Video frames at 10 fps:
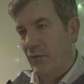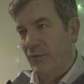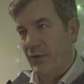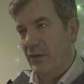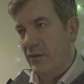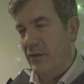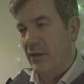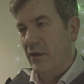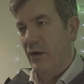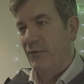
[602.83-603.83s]
of
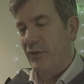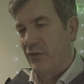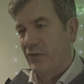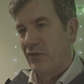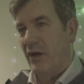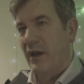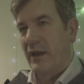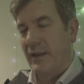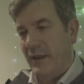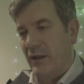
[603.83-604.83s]
the
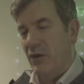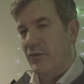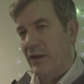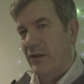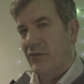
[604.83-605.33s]
strike and the losing